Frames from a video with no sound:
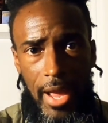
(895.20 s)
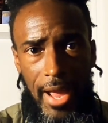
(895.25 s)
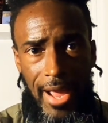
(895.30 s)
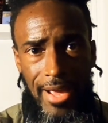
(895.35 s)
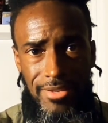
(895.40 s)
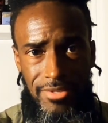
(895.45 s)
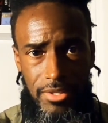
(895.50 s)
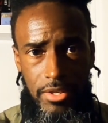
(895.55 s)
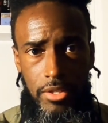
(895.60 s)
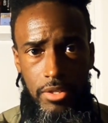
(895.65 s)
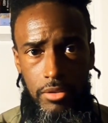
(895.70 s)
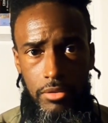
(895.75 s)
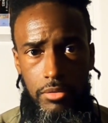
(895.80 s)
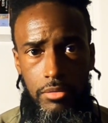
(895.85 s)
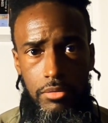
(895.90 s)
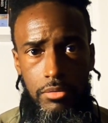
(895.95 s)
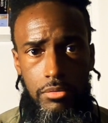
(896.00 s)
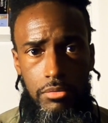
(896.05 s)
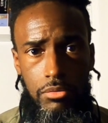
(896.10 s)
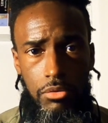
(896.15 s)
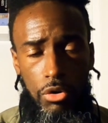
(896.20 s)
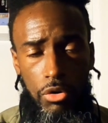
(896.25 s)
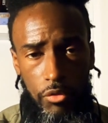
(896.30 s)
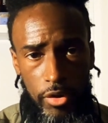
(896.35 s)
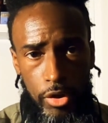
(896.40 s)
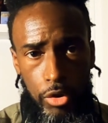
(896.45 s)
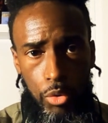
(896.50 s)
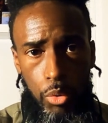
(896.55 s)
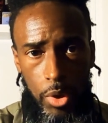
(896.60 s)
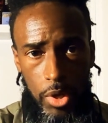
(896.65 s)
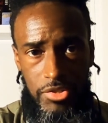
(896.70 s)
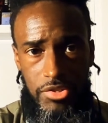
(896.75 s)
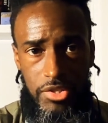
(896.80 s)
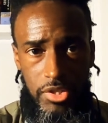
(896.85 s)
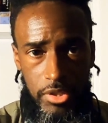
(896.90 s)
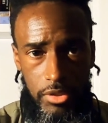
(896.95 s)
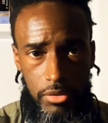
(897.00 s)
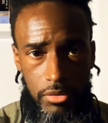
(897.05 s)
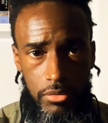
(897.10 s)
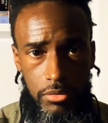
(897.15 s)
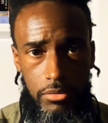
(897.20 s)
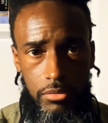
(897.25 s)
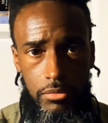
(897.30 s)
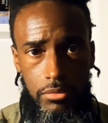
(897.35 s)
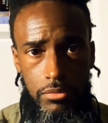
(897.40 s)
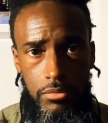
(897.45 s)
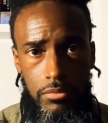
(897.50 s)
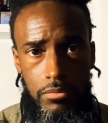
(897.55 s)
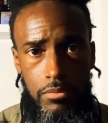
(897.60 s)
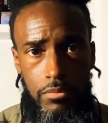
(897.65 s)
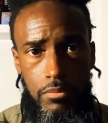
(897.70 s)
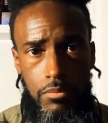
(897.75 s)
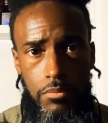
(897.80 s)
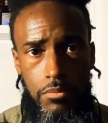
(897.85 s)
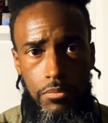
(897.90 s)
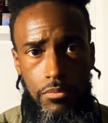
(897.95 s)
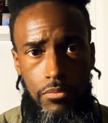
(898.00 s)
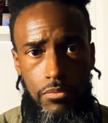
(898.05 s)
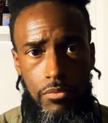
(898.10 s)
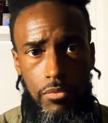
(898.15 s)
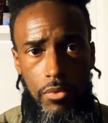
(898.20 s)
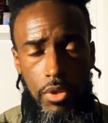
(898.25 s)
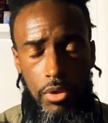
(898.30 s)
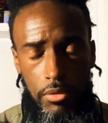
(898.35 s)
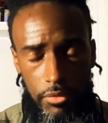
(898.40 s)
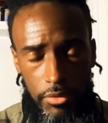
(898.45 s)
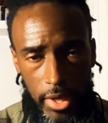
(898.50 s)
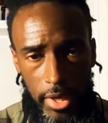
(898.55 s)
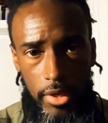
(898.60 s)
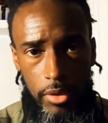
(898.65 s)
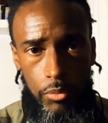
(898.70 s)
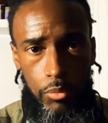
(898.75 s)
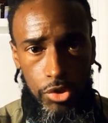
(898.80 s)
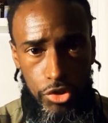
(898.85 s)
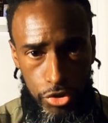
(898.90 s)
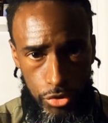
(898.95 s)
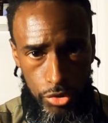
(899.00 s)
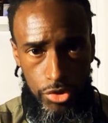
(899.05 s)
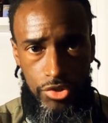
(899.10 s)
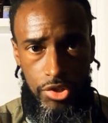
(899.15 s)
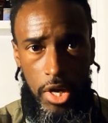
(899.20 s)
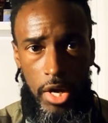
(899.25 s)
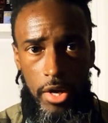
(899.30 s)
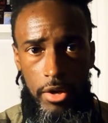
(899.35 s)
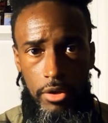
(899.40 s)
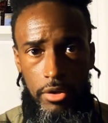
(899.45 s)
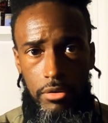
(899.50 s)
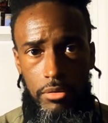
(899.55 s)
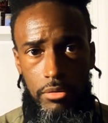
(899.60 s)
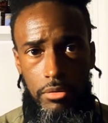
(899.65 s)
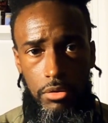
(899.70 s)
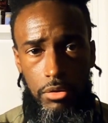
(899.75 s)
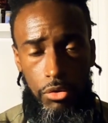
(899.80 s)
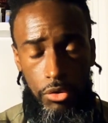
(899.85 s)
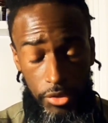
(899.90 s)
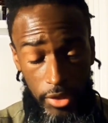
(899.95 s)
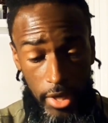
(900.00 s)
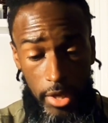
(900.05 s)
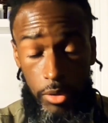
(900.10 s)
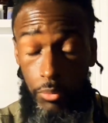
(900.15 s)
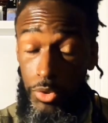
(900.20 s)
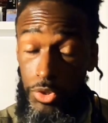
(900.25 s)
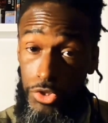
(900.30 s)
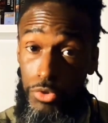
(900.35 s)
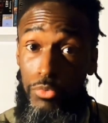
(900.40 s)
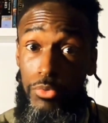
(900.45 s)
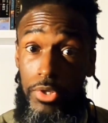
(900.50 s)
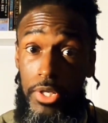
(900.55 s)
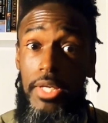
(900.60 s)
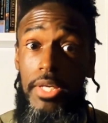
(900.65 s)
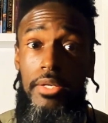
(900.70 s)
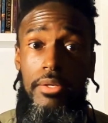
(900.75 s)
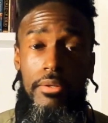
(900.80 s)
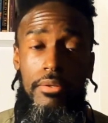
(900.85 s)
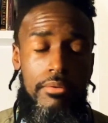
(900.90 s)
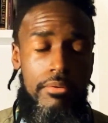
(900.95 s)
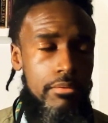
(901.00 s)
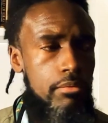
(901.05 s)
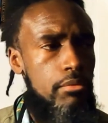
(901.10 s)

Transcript: asking or requesting that in which you desire, or that in which you need,